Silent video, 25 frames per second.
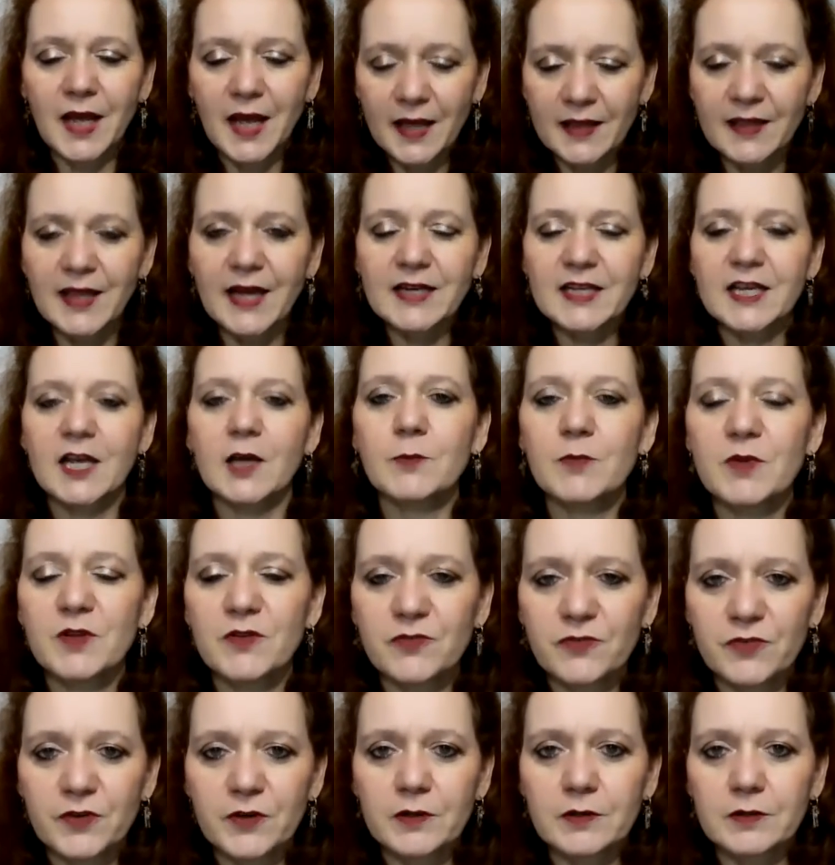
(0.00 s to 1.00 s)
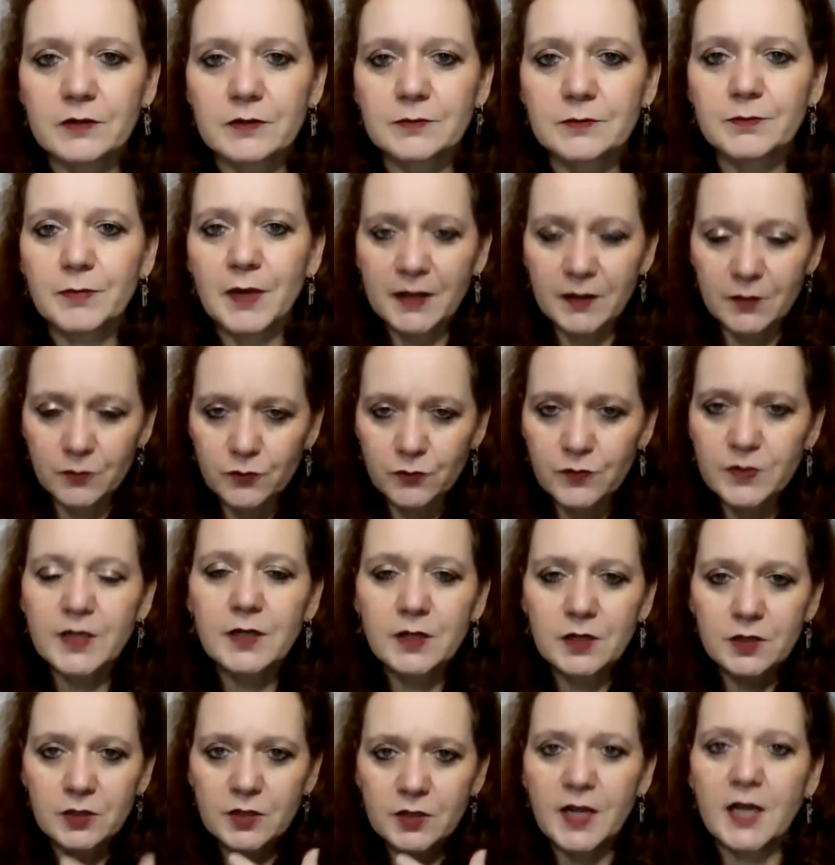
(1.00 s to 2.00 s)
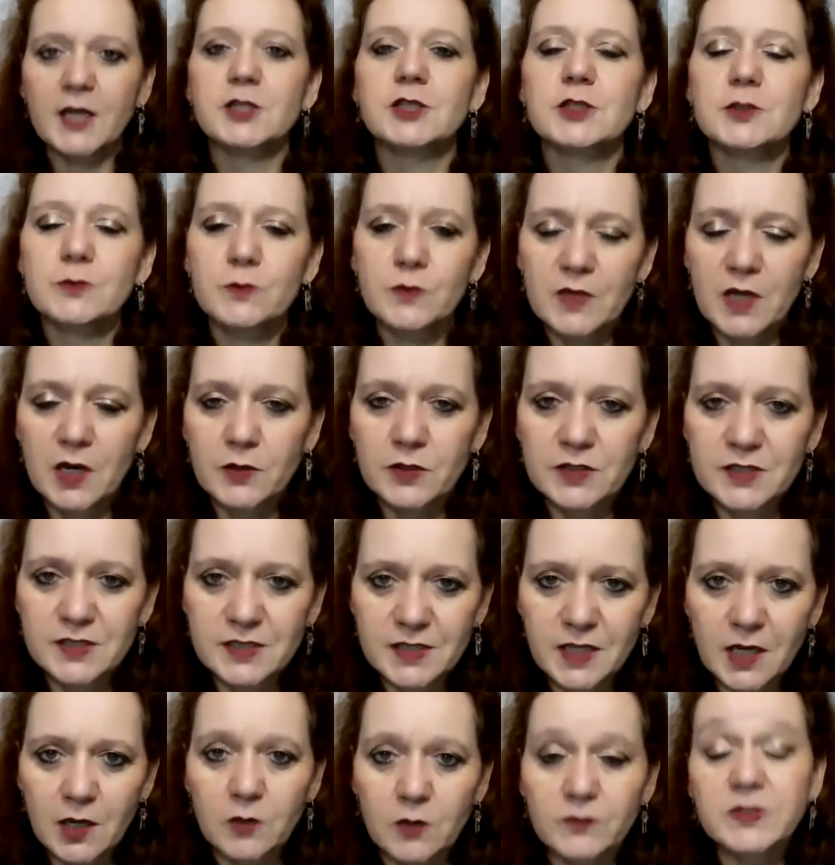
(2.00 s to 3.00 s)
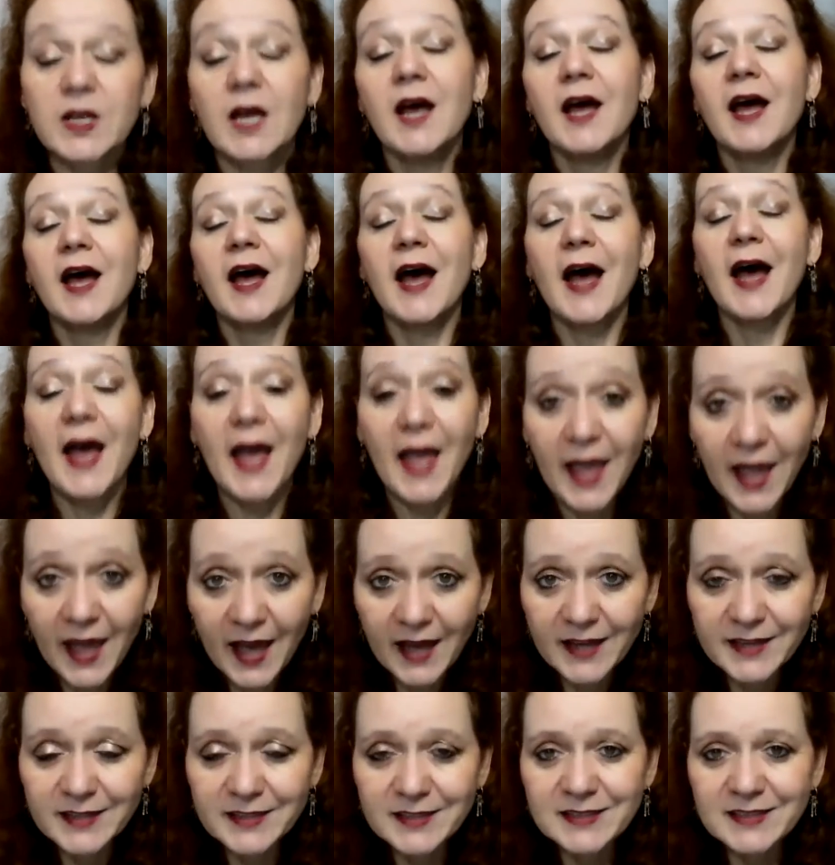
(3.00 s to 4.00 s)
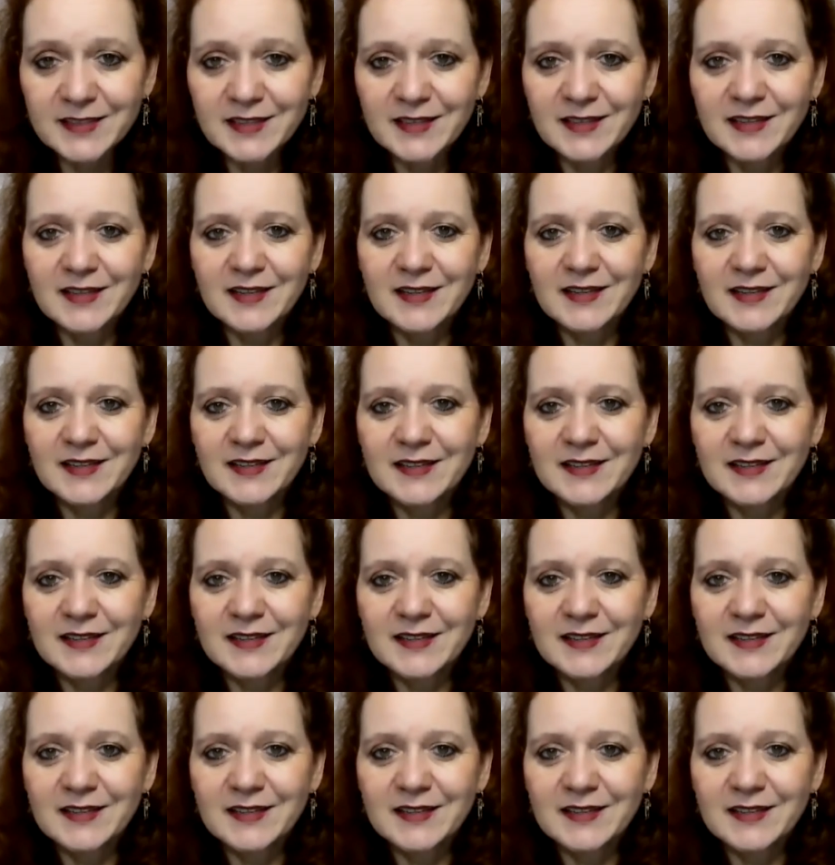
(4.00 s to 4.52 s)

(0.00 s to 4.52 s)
And that can be filled by the reconnection with ourselves and